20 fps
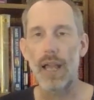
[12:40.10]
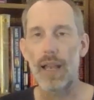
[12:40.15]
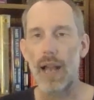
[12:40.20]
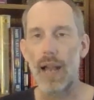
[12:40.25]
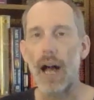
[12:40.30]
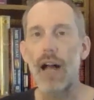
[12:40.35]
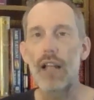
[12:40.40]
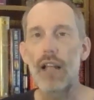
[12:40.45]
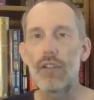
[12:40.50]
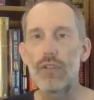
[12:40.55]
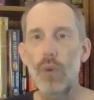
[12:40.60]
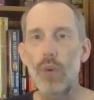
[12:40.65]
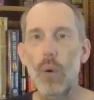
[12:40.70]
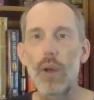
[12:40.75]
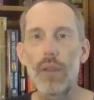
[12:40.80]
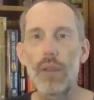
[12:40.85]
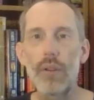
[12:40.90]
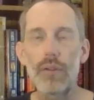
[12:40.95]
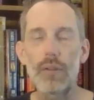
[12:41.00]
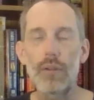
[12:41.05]
and I
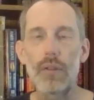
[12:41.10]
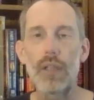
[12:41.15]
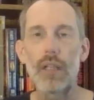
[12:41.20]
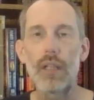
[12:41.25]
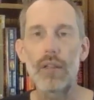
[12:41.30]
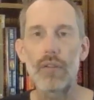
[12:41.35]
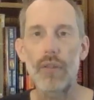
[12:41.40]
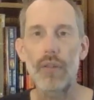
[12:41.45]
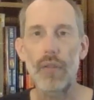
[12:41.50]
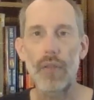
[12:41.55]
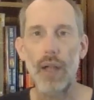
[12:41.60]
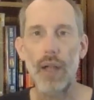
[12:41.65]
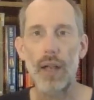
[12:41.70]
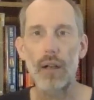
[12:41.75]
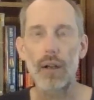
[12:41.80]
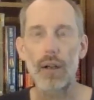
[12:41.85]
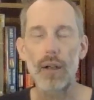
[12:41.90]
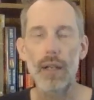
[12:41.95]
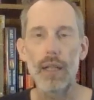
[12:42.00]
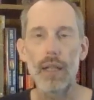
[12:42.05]
enjoy the scenes that
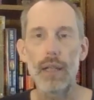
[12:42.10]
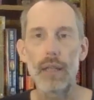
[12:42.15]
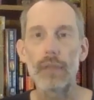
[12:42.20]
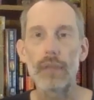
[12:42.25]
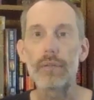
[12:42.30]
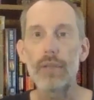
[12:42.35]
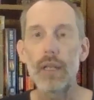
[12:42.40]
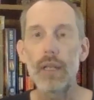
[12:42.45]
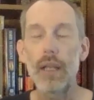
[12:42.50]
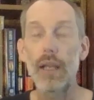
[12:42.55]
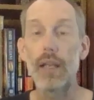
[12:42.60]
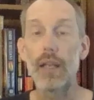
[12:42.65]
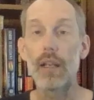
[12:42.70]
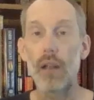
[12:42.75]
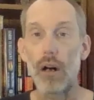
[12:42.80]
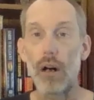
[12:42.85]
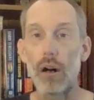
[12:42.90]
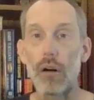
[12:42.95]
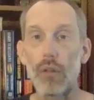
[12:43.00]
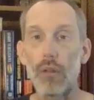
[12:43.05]
they are in
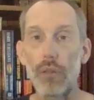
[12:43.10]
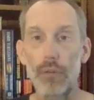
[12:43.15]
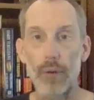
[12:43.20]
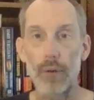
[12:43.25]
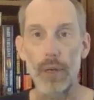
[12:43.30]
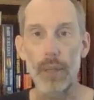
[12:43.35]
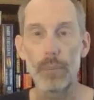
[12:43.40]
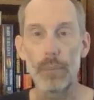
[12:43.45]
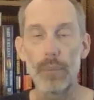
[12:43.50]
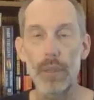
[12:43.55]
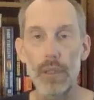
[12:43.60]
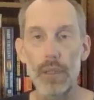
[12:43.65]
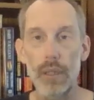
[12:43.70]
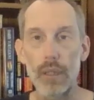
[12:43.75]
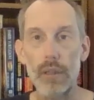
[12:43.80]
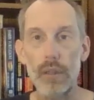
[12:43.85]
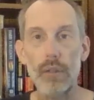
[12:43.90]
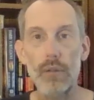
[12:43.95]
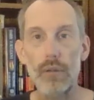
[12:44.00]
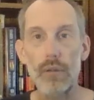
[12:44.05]
in all three
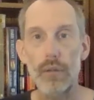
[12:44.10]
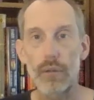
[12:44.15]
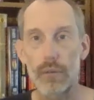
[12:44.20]
books.